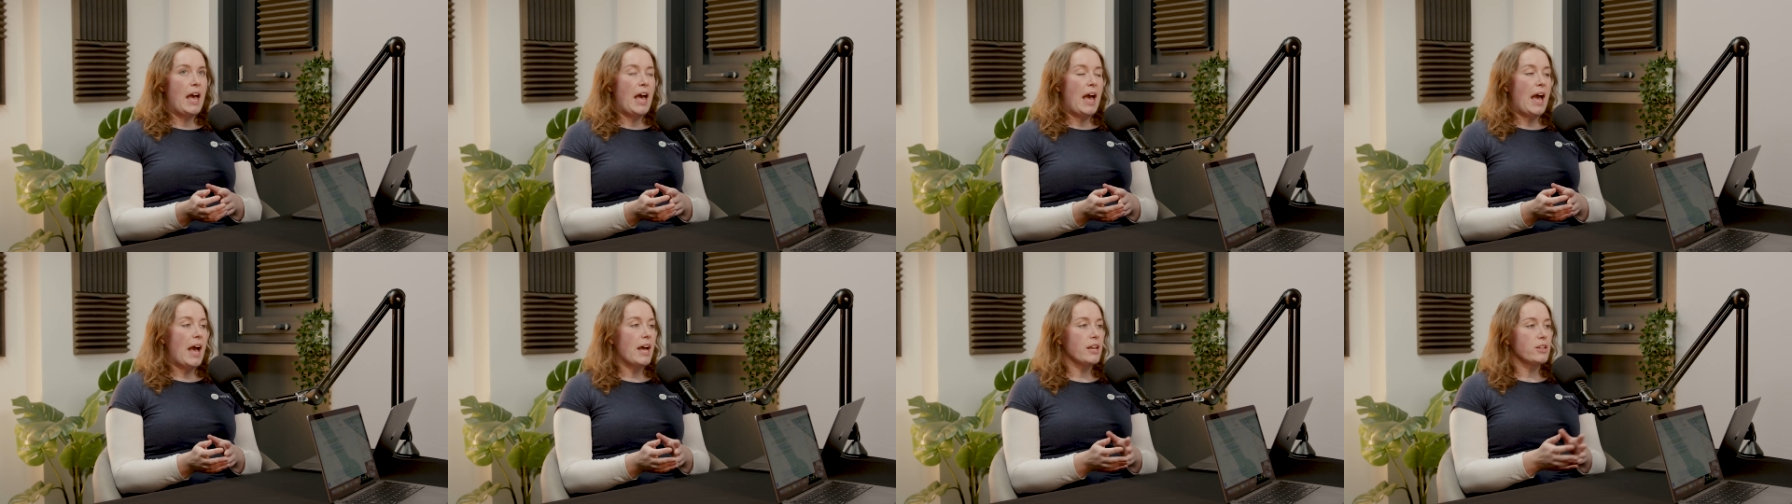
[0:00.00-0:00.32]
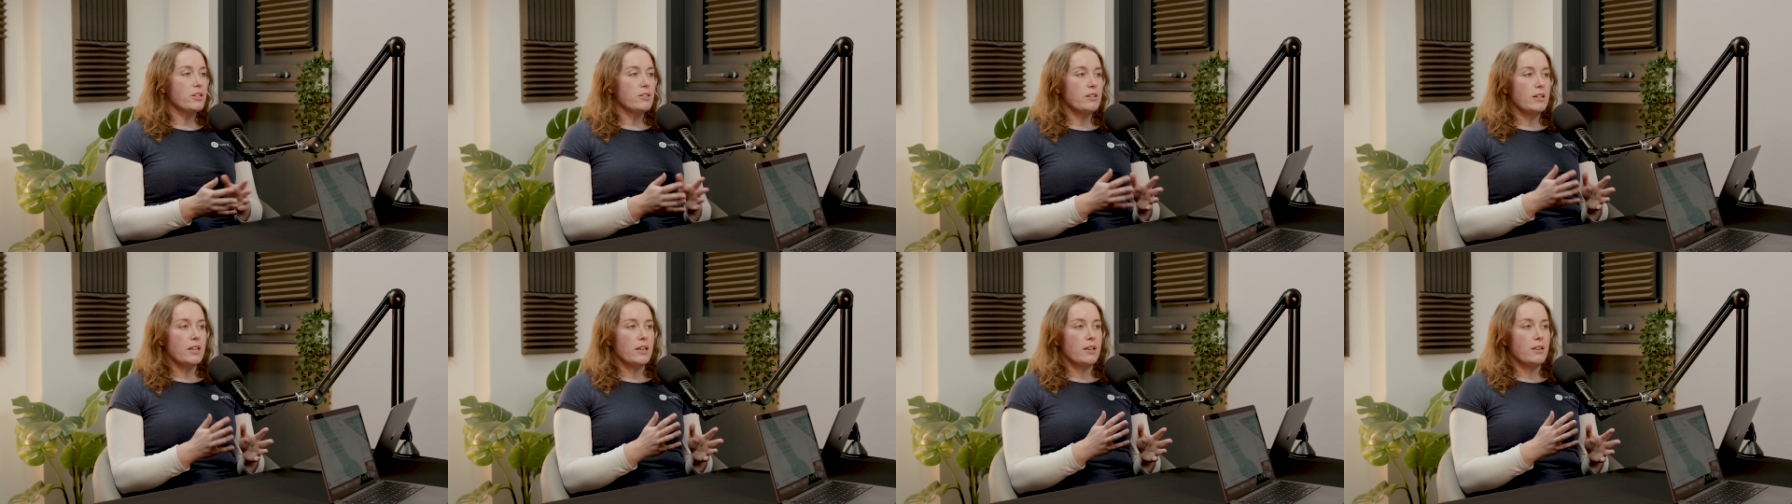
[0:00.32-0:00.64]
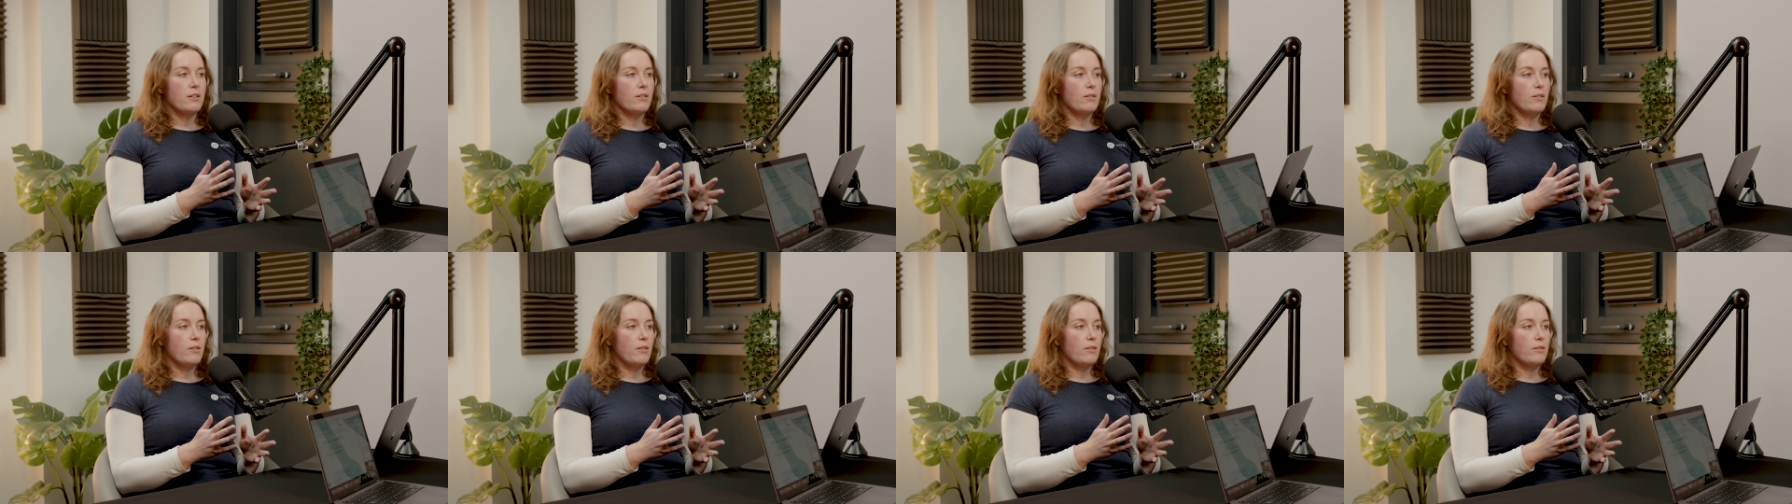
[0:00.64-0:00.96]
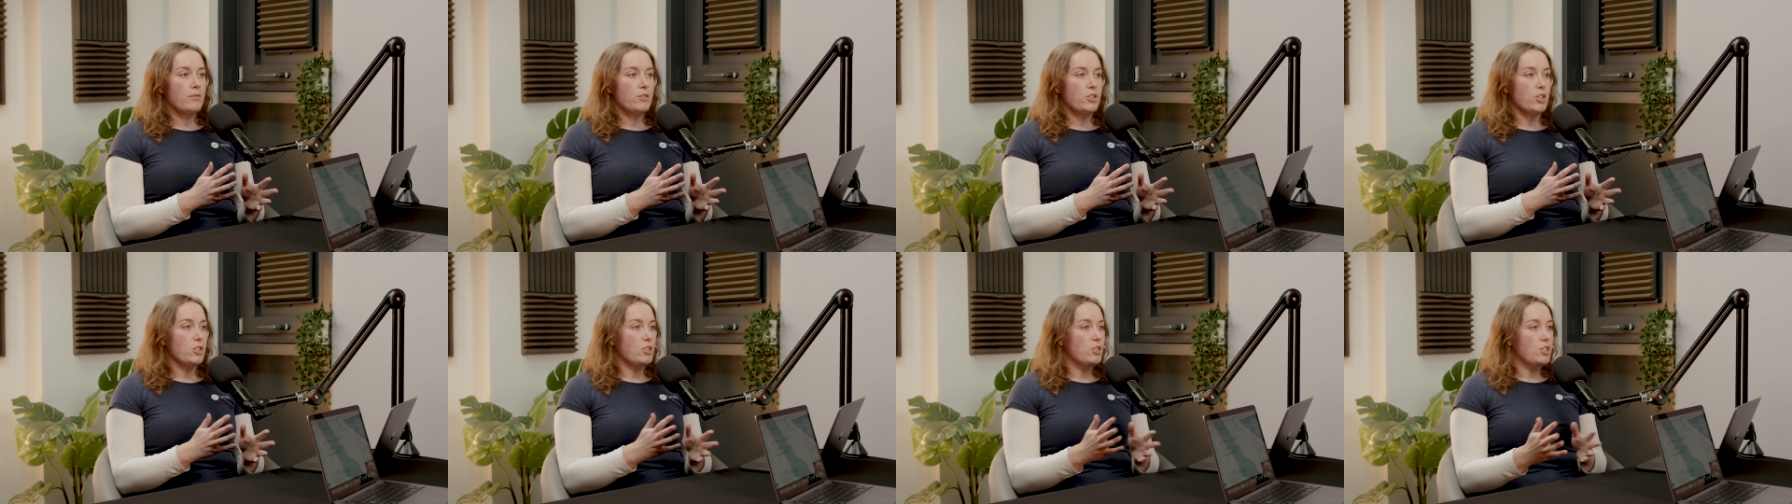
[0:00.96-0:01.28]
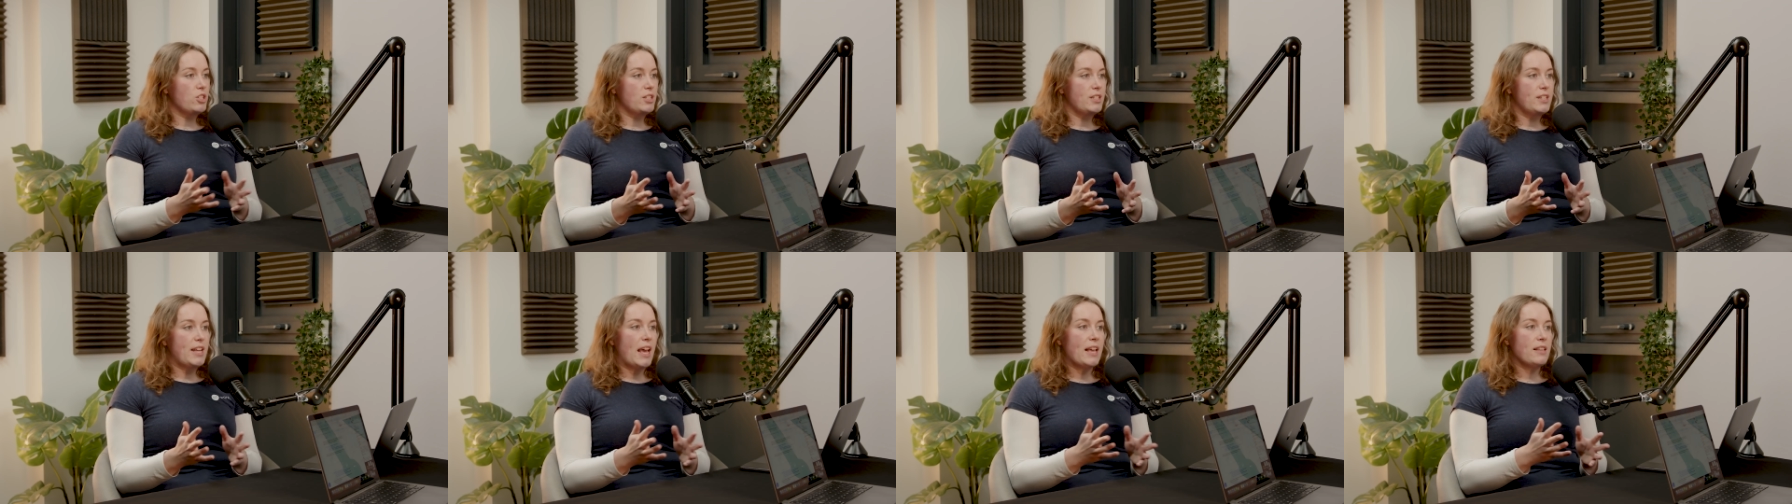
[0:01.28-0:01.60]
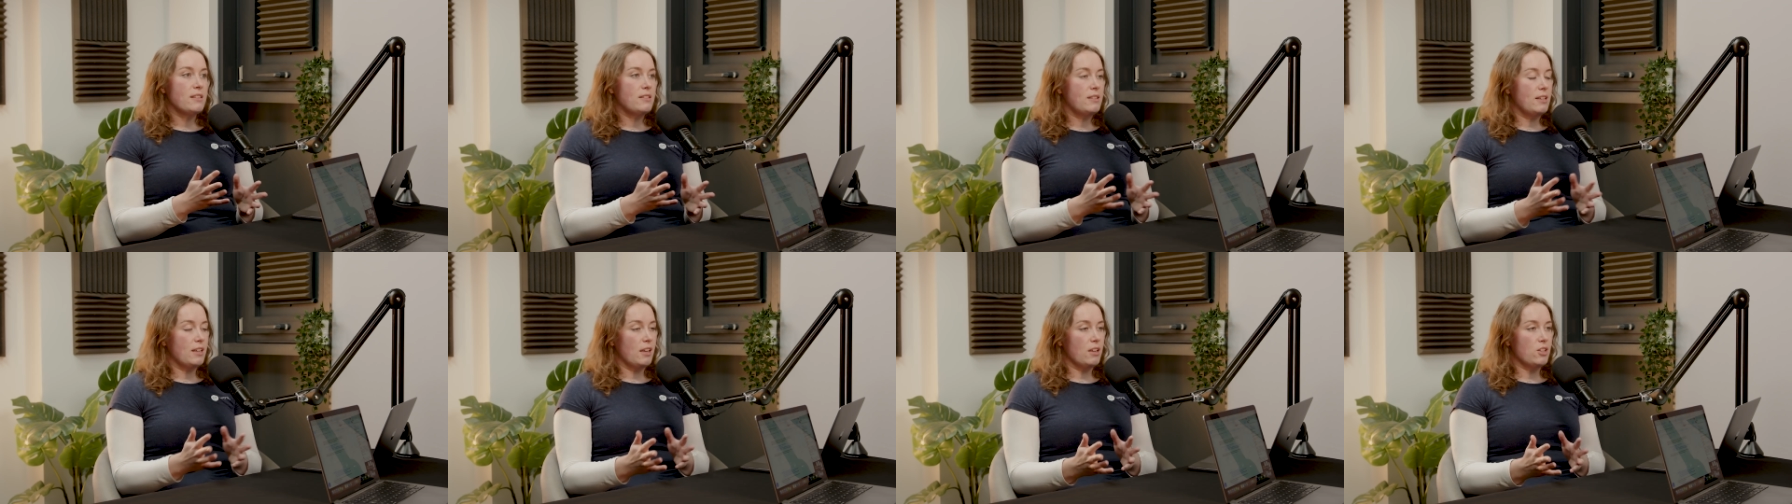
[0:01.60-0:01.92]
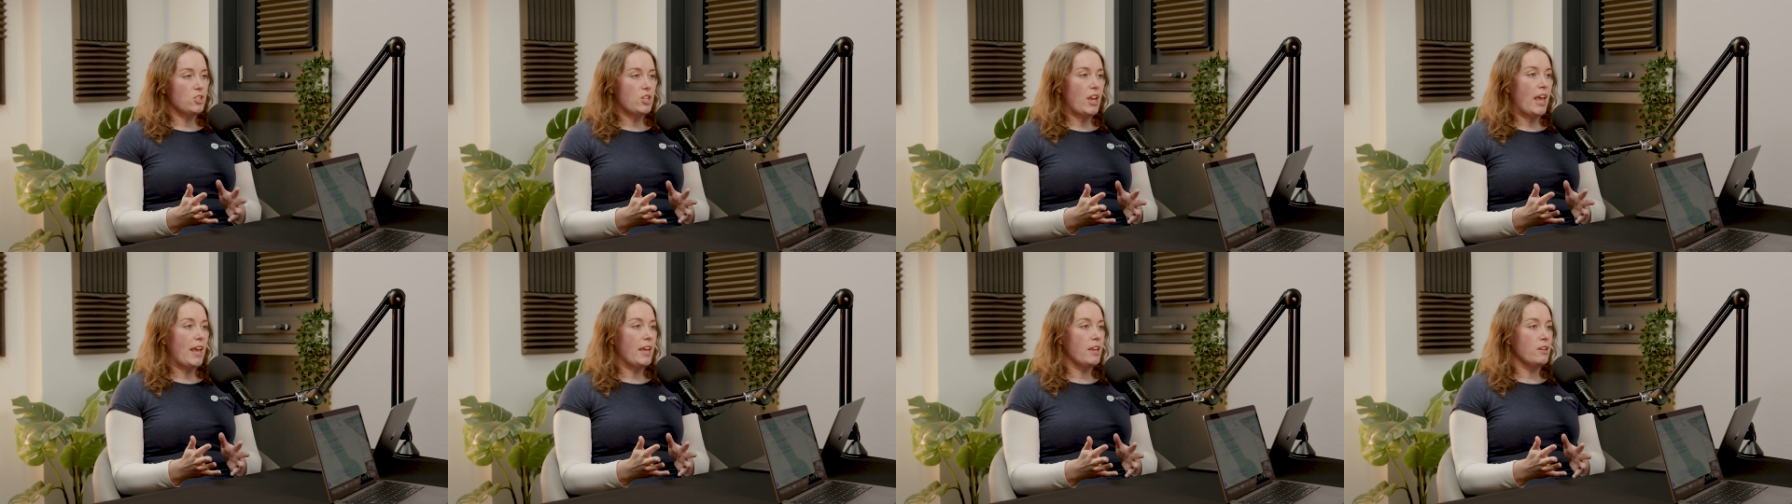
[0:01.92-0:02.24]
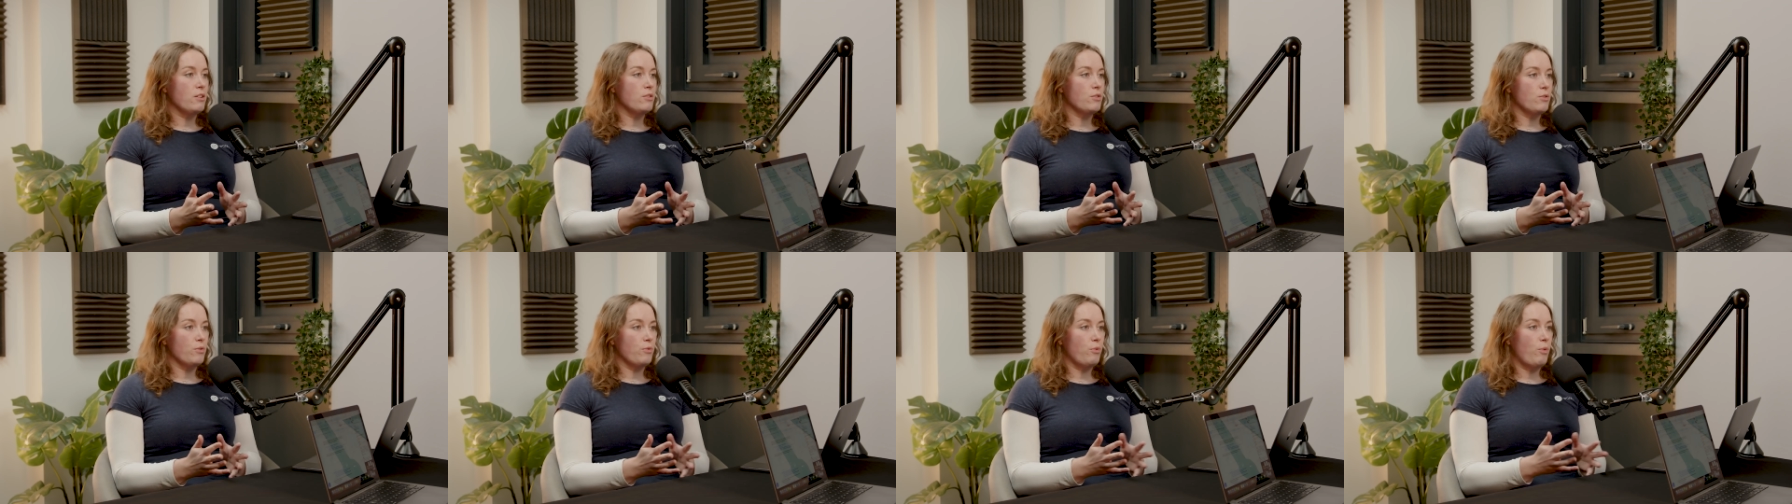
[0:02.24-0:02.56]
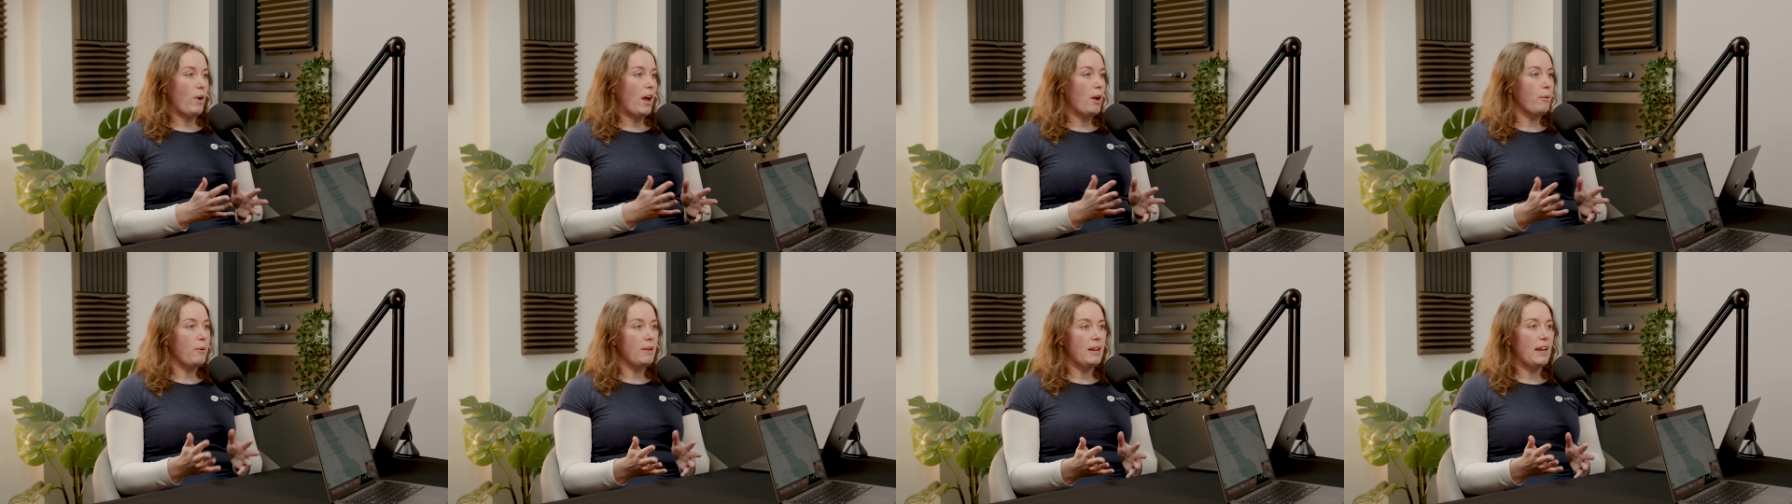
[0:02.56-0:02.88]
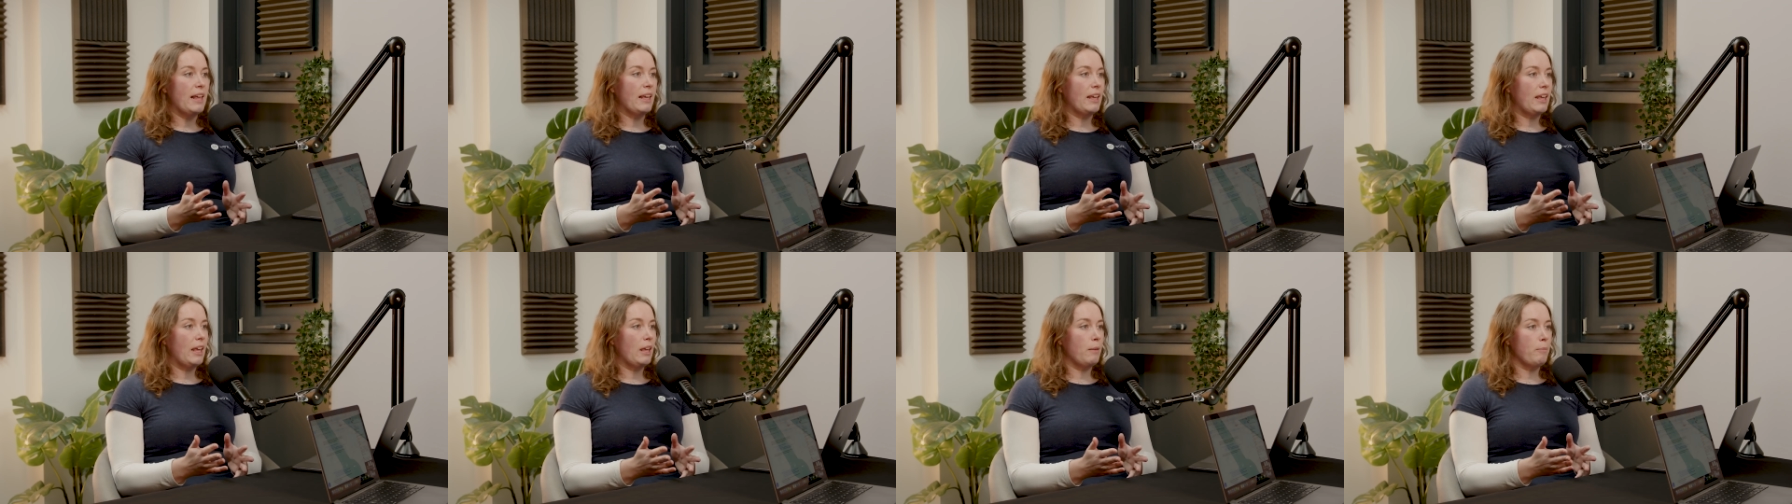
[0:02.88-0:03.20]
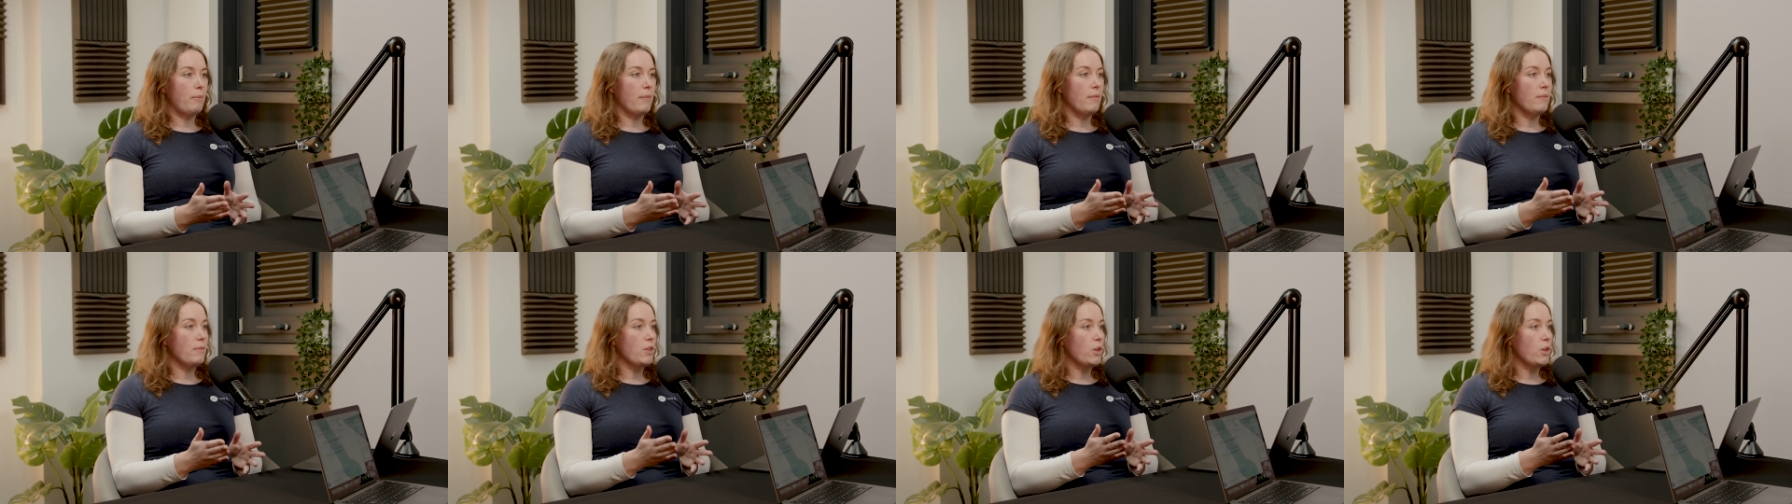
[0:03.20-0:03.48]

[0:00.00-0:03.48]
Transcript: actually just testing a change of where we're linking